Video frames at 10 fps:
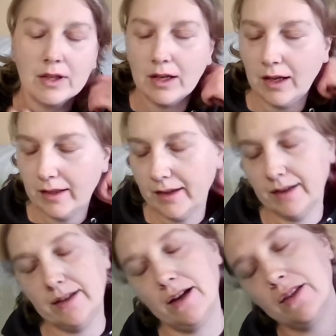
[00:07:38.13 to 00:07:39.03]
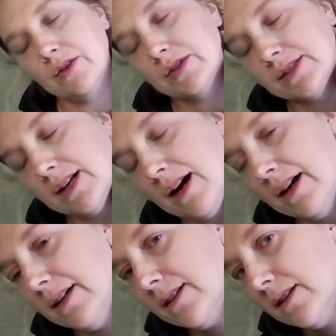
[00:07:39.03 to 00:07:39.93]
And then the other
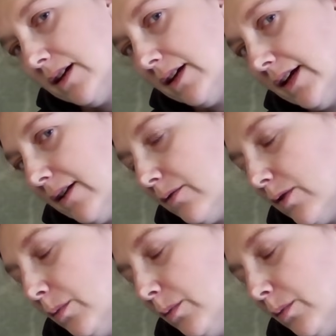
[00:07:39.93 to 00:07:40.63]
side, again from